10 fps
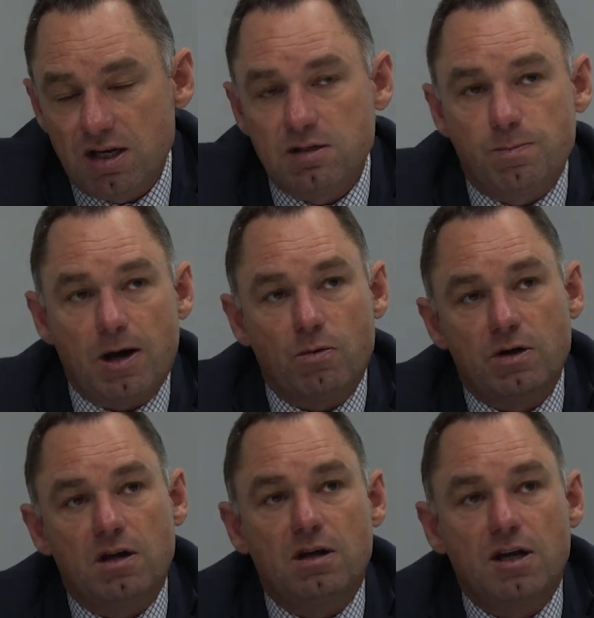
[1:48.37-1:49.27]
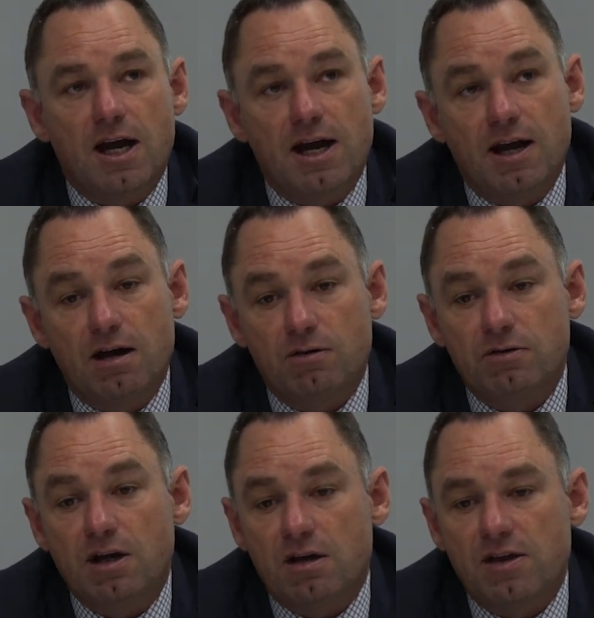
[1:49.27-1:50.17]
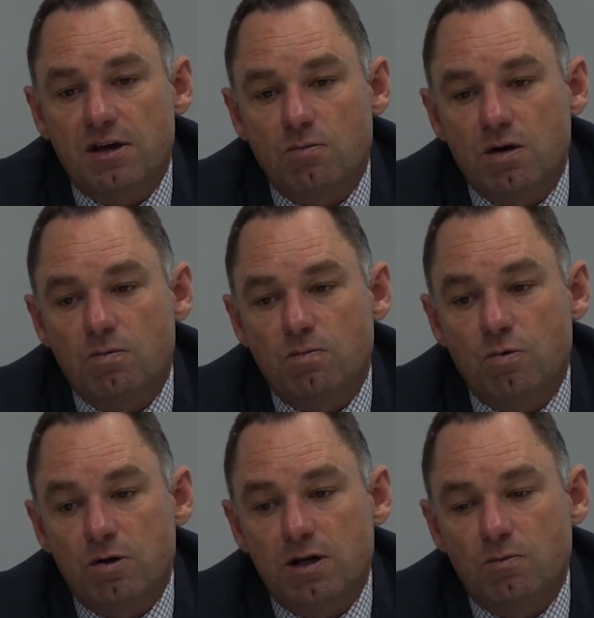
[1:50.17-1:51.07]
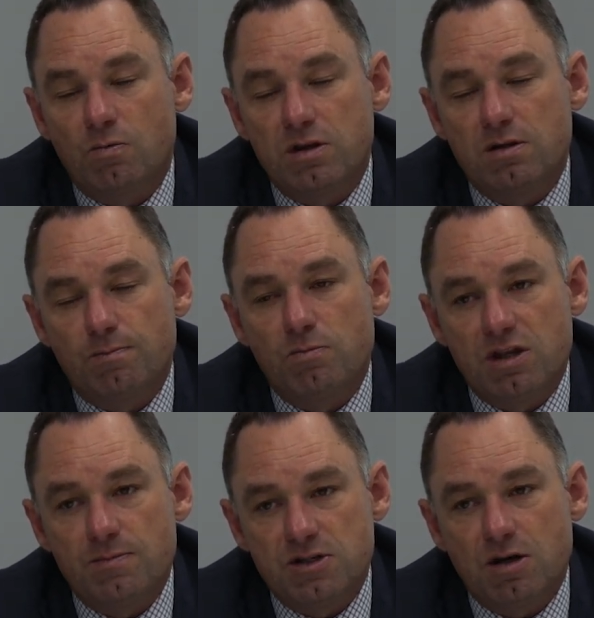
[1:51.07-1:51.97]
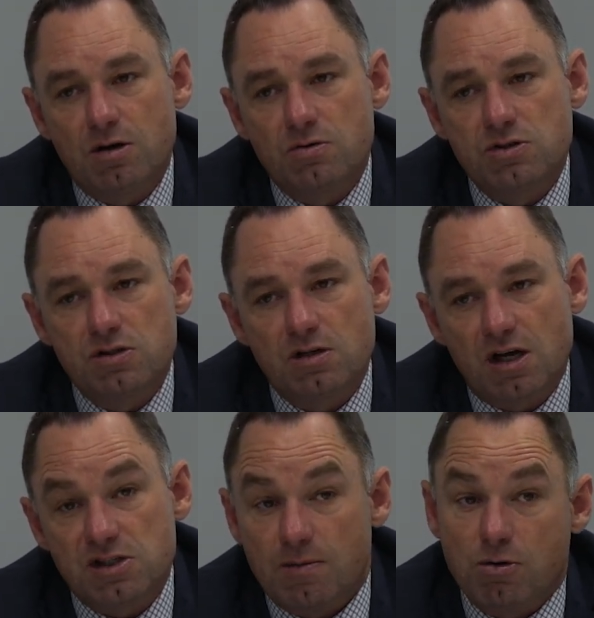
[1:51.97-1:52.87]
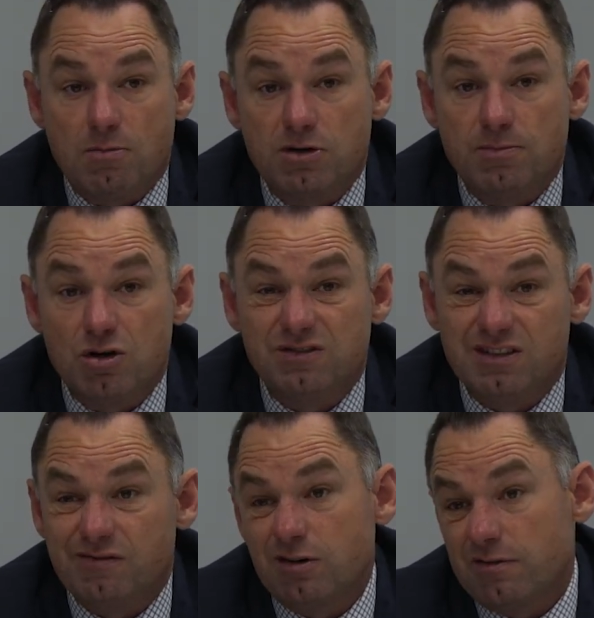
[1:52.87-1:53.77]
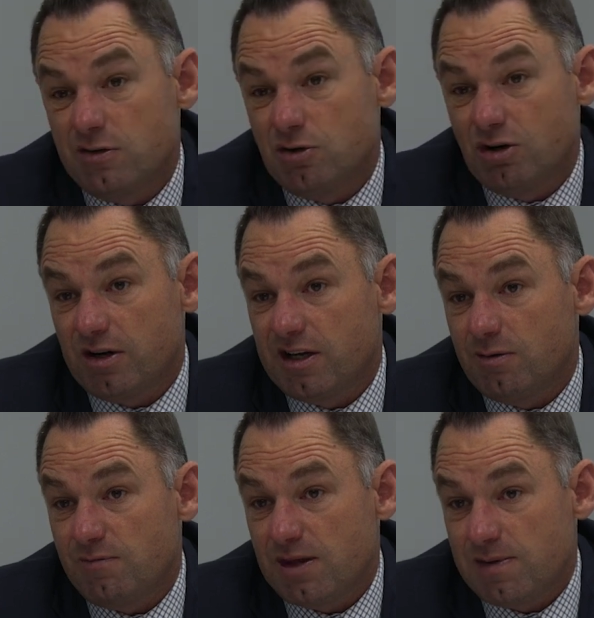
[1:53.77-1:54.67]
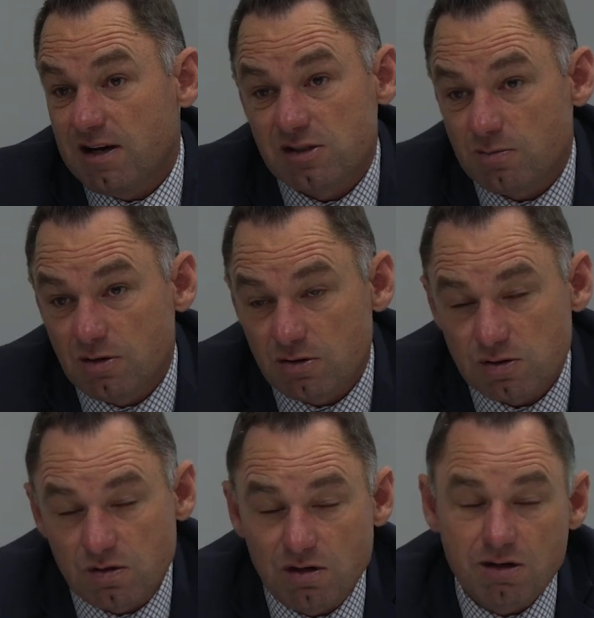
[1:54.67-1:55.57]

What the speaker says: but I think we're working with the materials. That's our primary mode of delivery of the new curriculum of mathematics, to be honest with you.